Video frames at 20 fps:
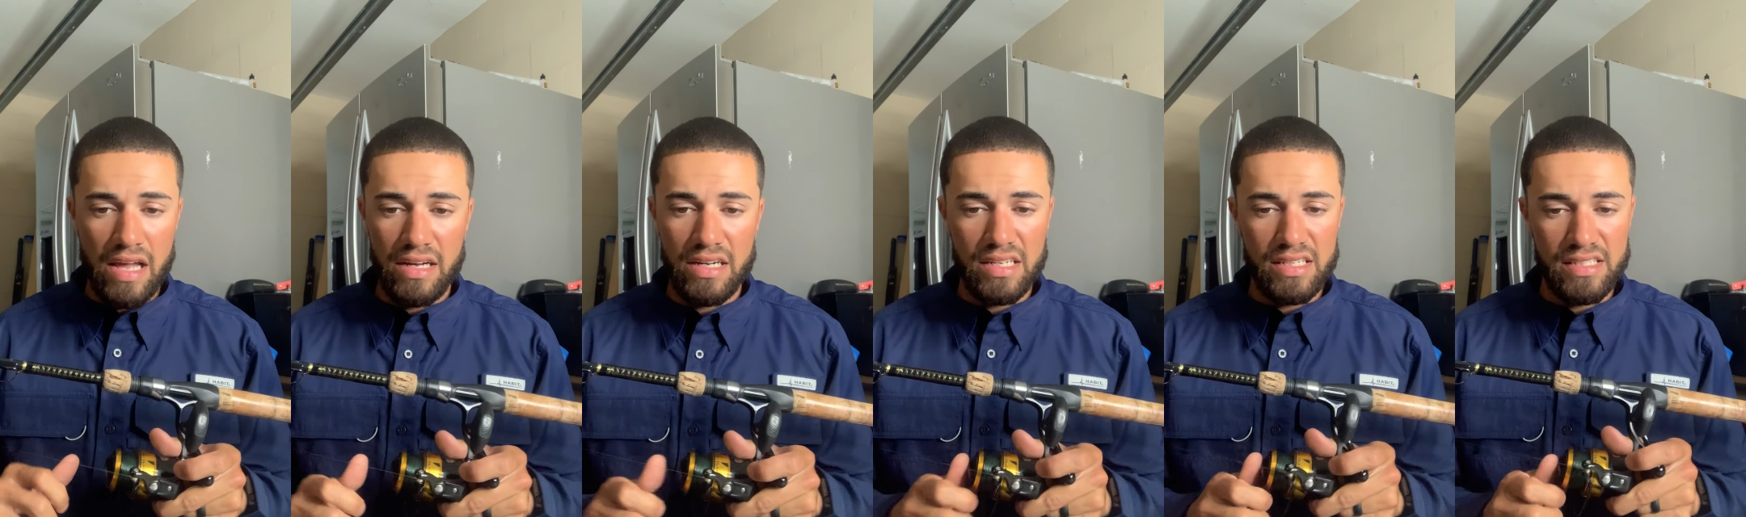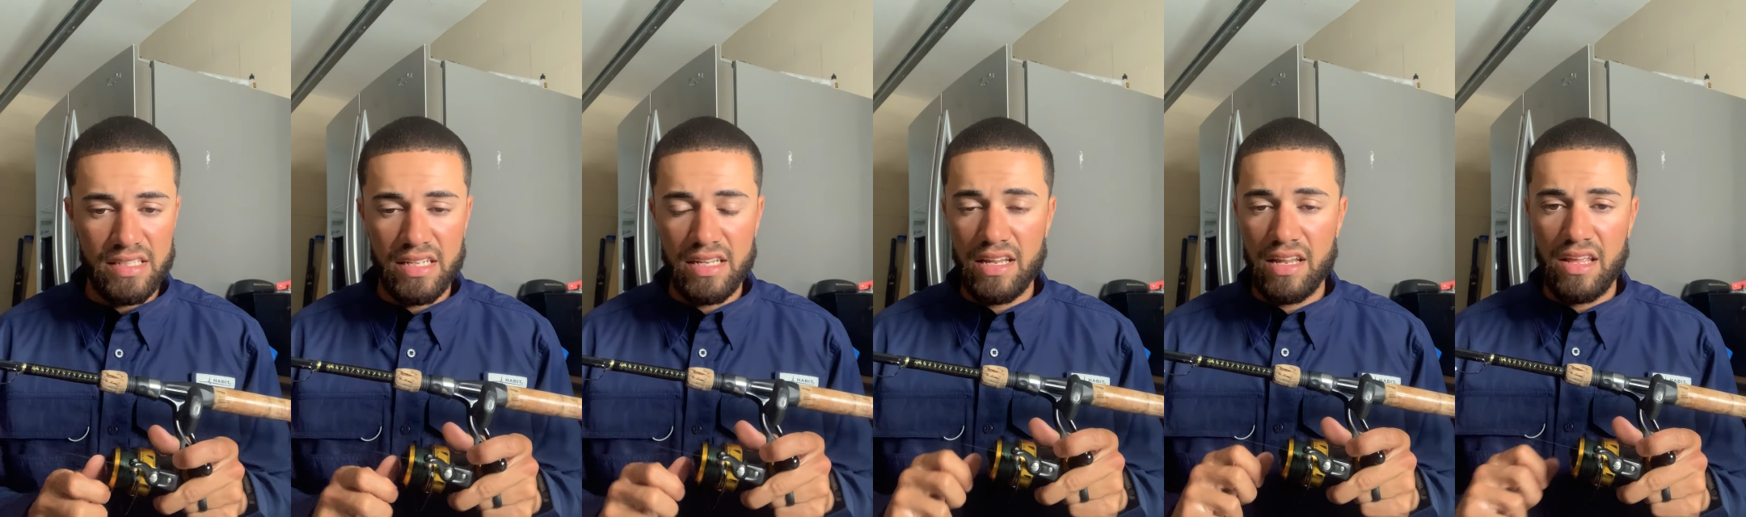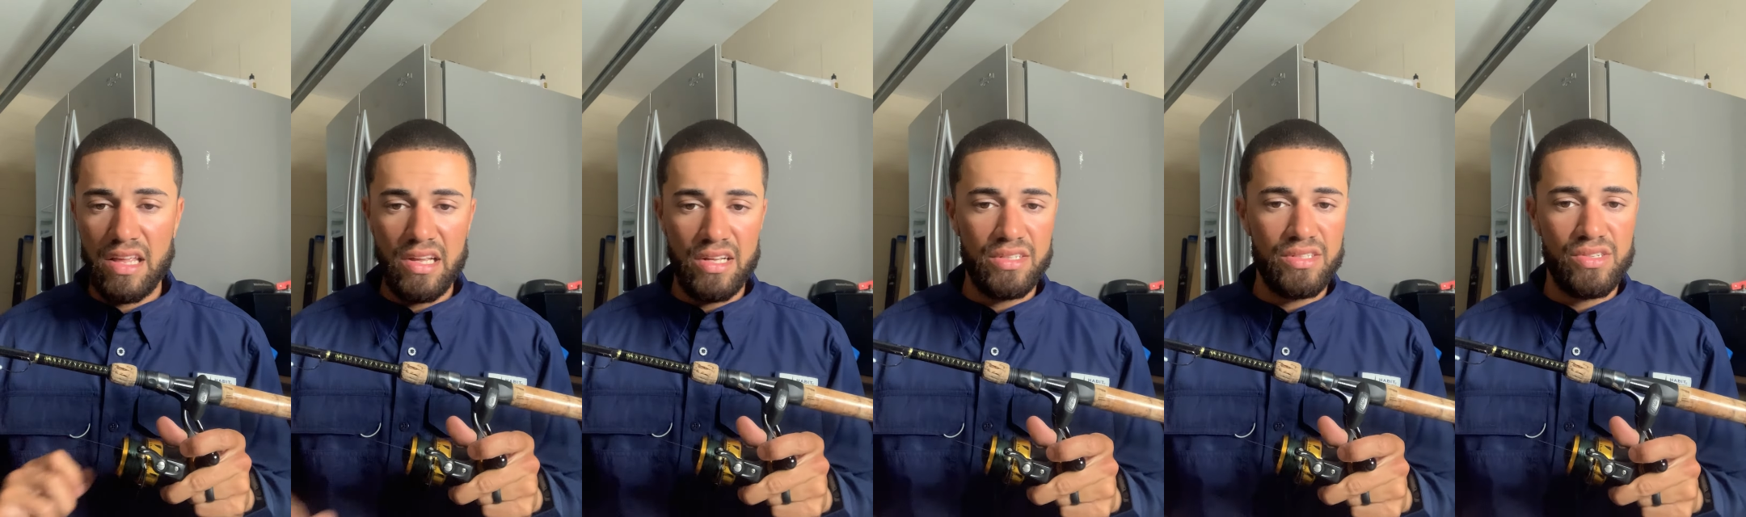hook set and
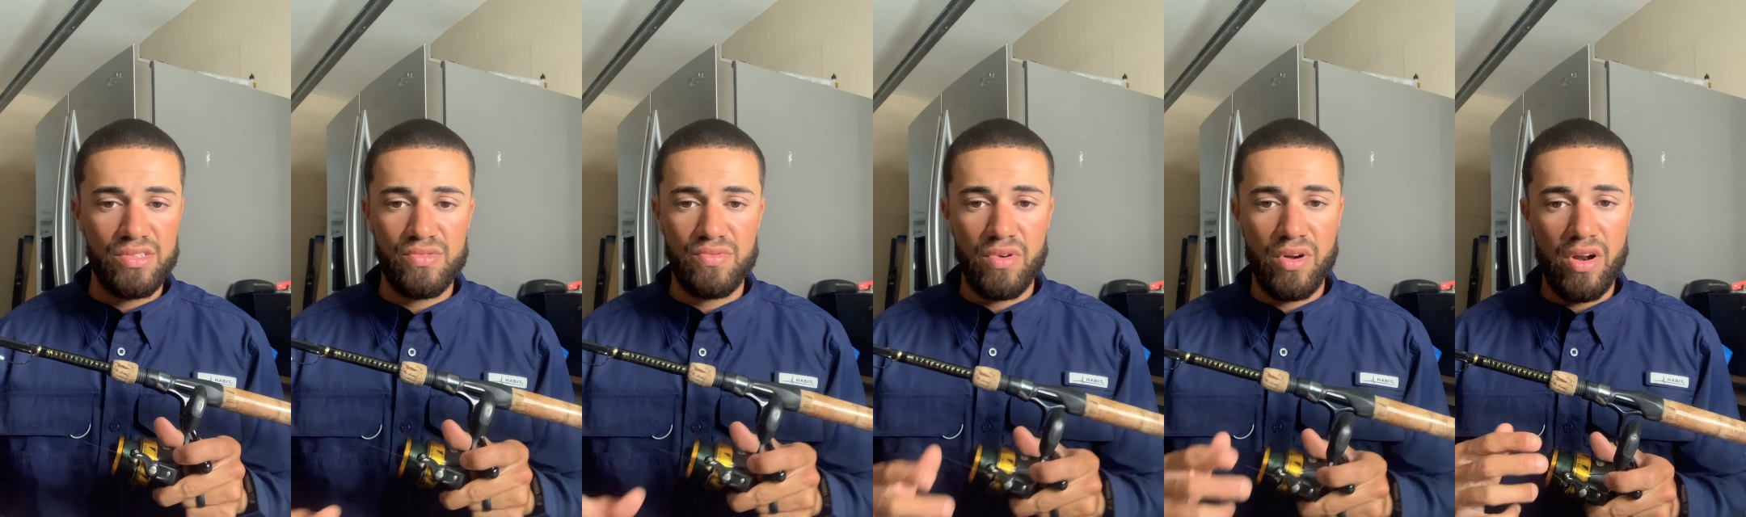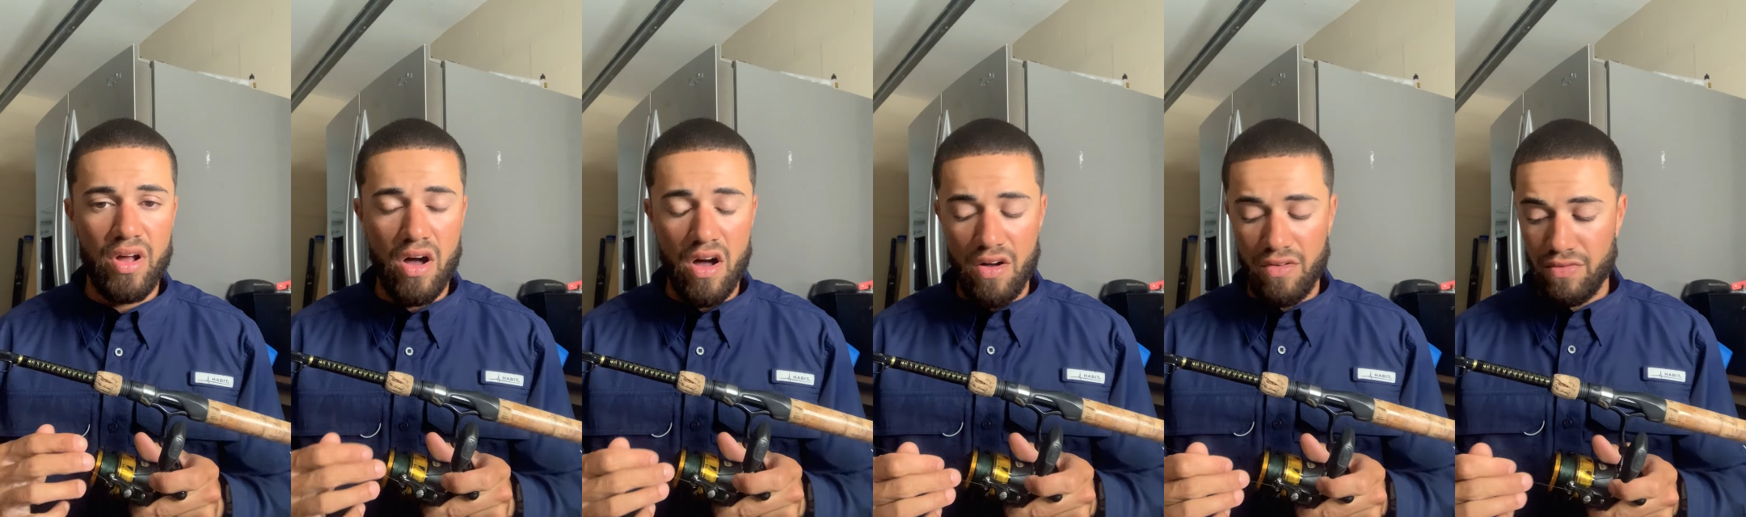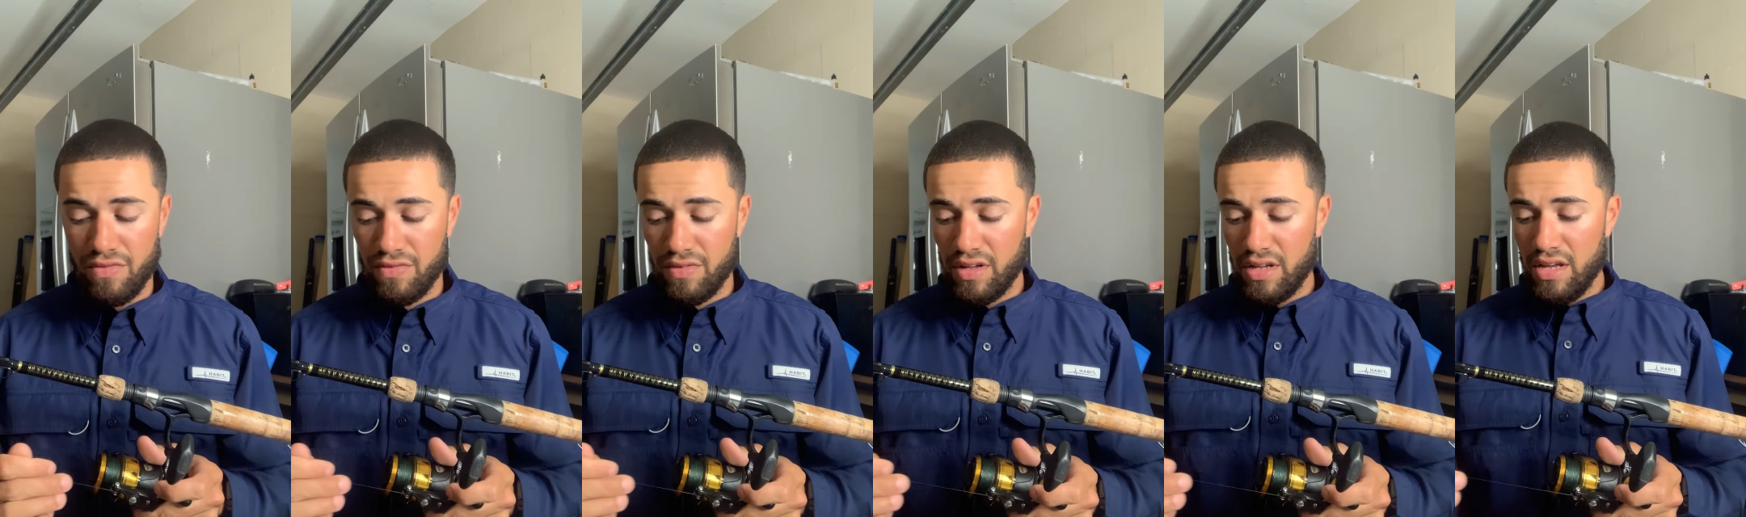he could just run
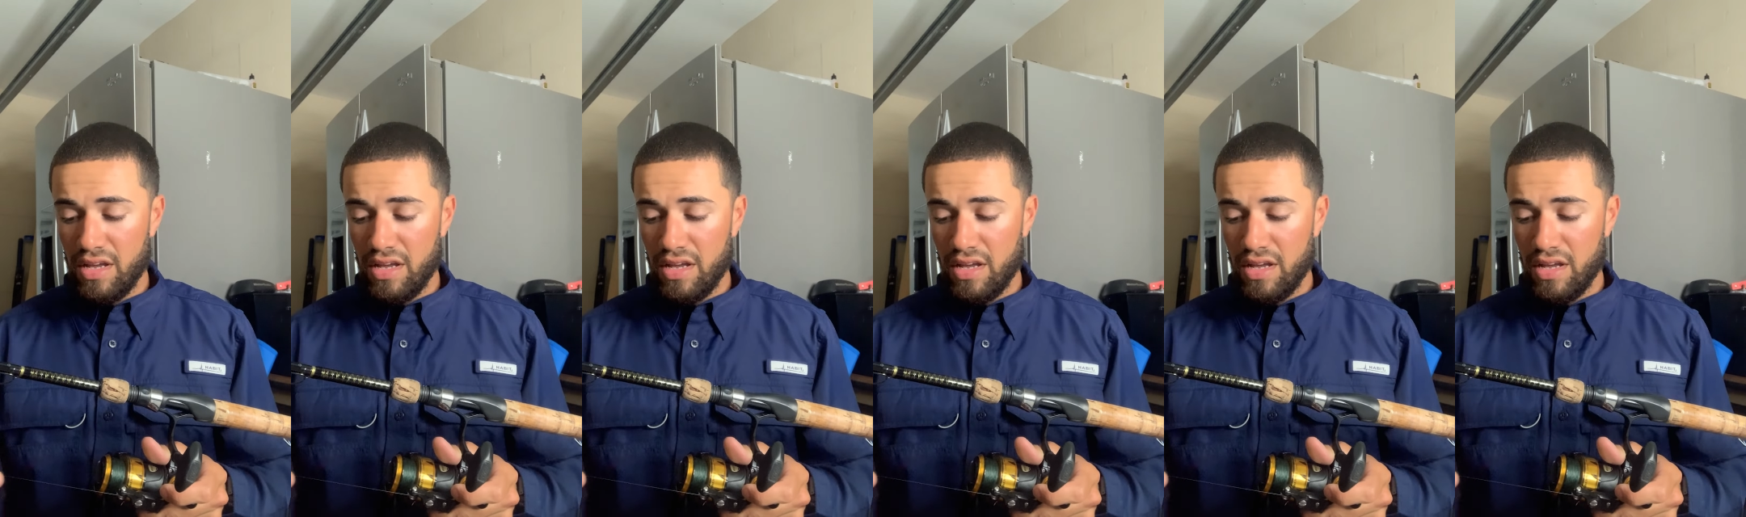off.